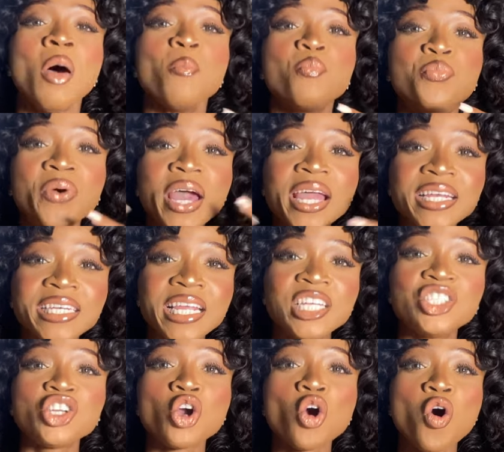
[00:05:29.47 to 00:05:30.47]

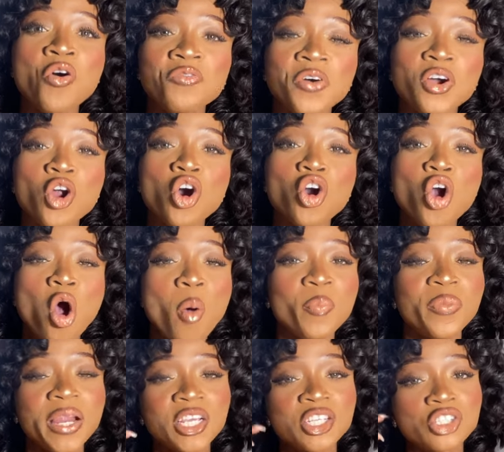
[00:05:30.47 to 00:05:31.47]
brightening the overall
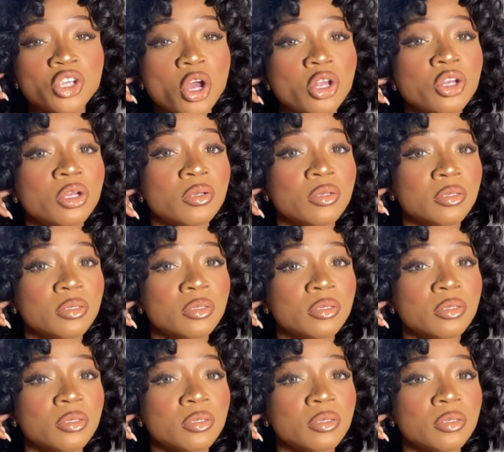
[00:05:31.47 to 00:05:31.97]
complexion